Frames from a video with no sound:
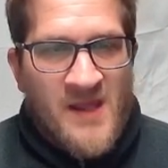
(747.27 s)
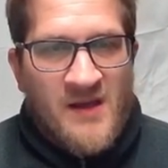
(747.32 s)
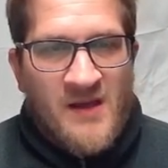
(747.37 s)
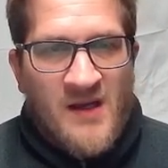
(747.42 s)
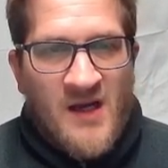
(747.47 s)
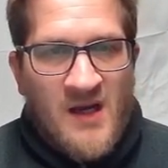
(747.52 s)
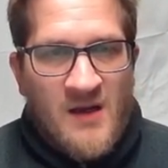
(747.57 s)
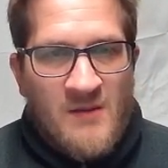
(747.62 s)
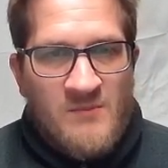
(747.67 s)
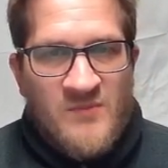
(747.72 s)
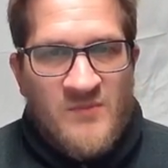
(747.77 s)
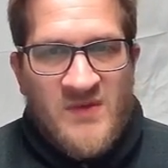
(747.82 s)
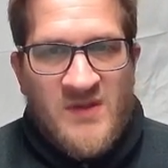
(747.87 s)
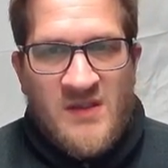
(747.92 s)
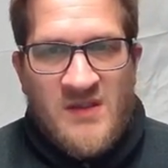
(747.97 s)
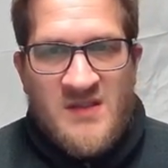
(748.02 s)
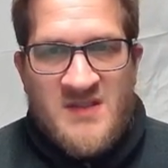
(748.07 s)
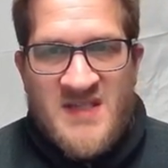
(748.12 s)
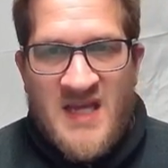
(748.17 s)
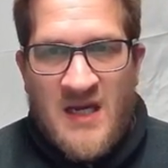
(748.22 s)
um,
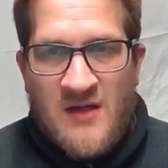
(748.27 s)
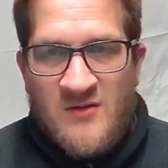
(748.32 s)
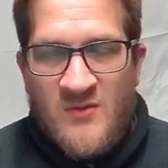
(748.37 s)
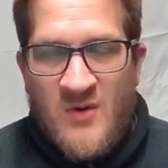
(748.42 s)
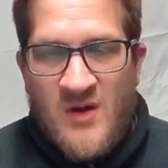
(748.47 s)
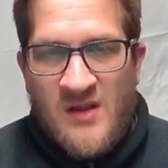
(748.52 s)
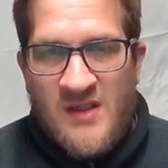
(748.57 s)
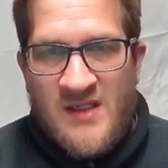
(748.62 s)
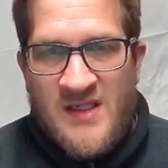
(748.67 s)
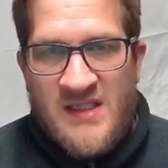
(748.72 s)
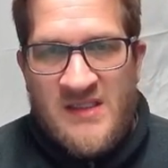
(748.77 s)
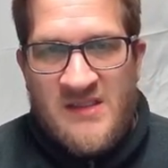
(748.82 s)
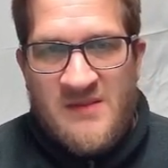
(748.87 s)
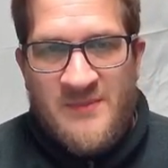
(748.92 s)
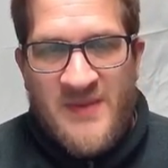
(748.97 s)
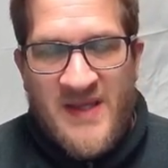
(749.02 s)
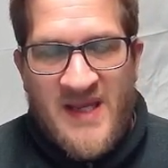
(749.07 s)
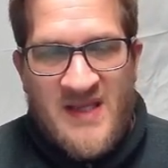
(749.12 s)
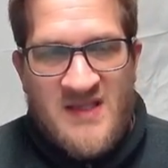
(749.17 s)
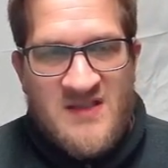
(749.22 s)
the sound quality in the
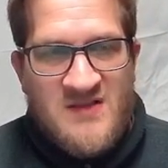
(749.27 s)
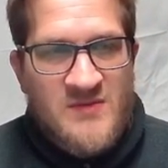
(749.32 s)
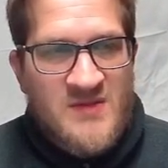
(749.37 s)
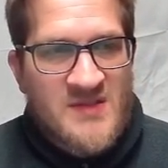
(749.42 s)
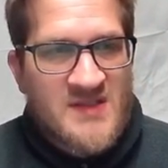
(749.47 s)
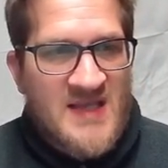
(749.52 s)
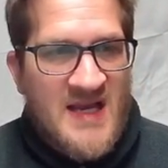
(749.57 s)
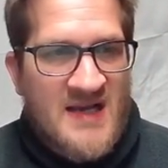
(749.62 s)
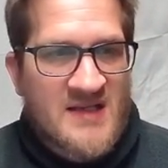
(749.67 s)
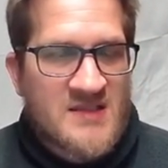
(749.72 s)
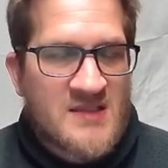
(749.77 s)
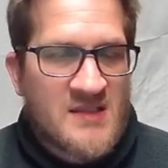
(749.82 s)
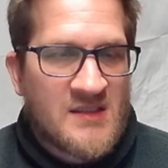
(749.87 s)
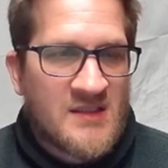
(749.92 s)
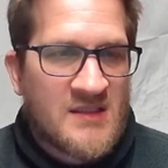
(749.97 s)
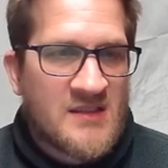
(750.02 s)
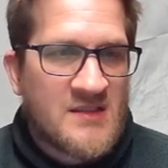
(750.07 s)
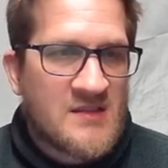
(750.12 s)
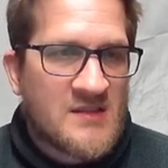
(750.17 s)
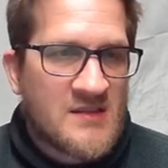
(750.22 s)
bass was
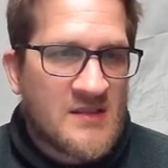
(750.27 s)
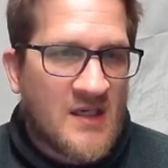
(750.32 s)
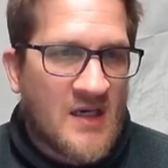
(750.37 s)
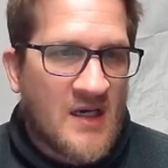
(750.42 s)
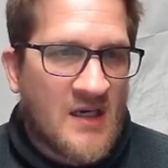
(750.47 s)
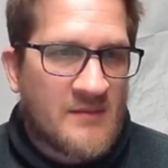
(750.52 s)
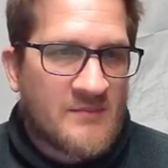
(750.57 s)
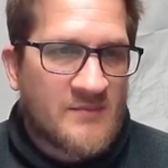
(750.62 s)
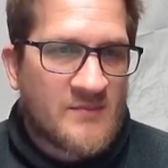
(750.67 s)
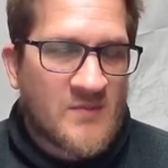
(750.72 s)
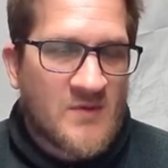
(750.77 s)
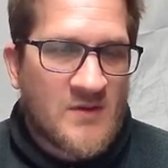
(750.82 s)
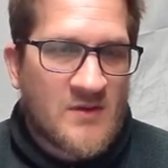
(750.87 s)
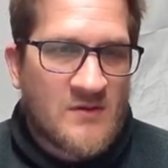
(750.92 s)
excellent um,